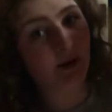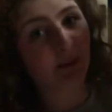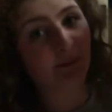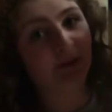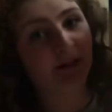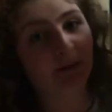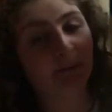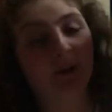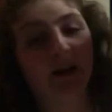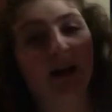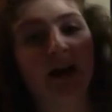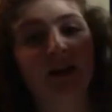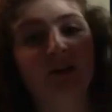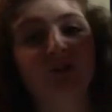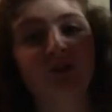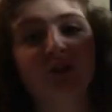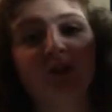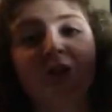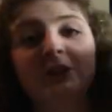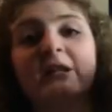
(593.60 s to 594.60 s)
I'm probably gonna put
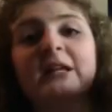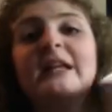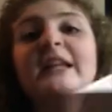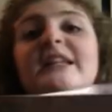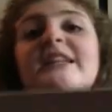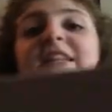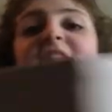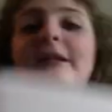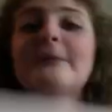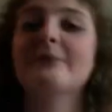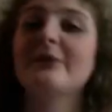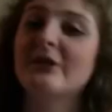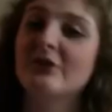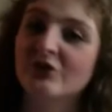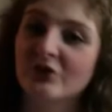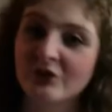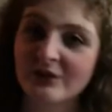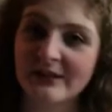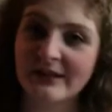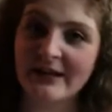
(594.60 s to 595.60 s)
extra sleeve
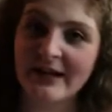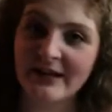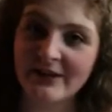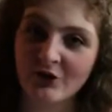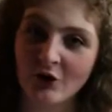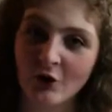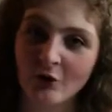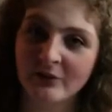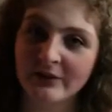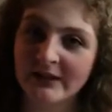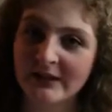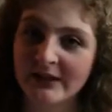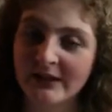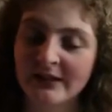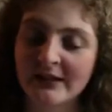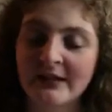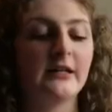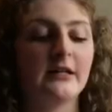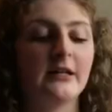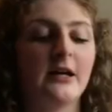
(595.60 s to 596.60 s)
t-shirts that I don't
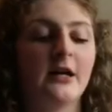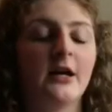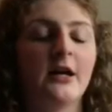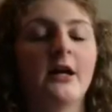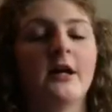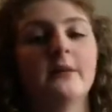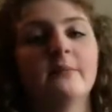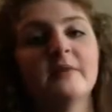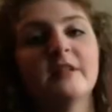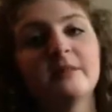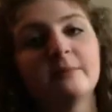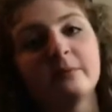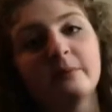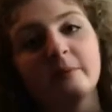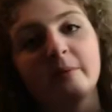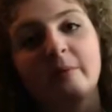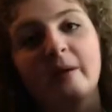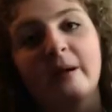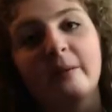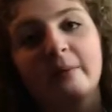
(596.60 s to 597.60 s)
need. And um, this one
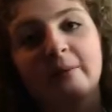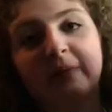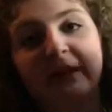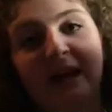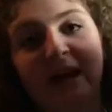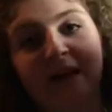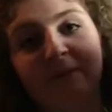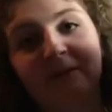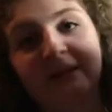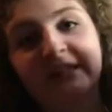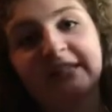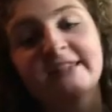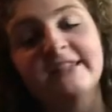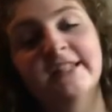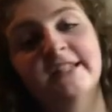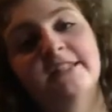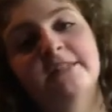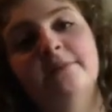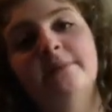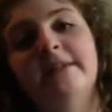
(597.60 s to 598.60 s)
will probably have
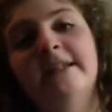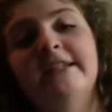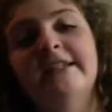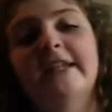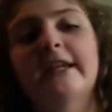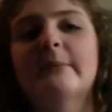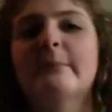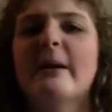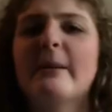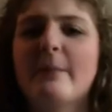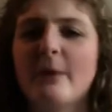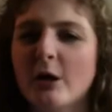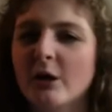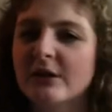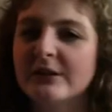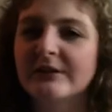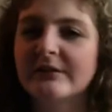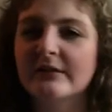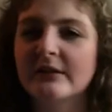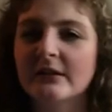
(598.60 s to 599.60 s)
accessories like my
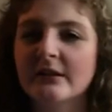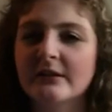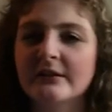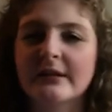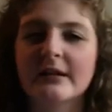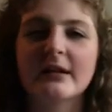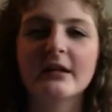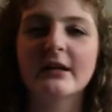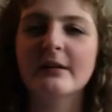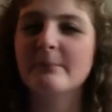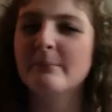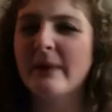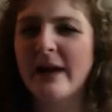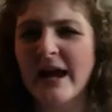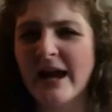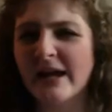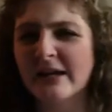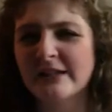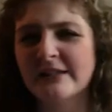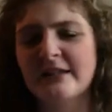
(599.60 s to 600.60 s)
purses and
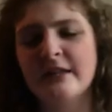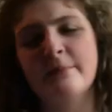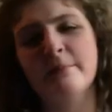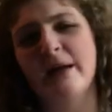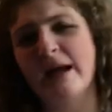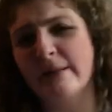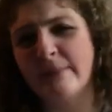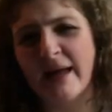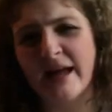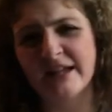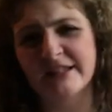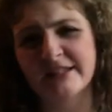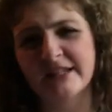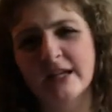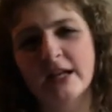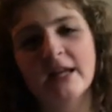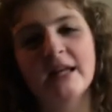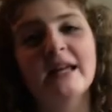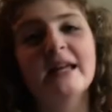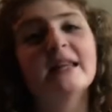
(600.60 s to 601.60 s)
bags and backpacks
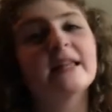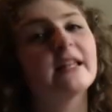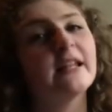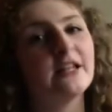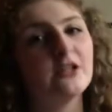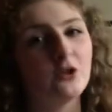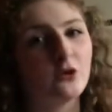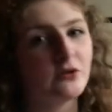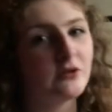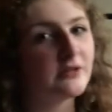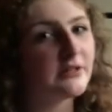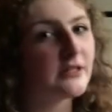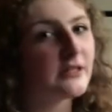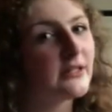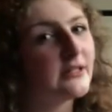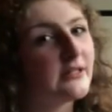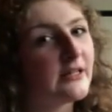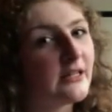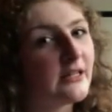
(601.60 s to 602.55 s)
like that I don't use on the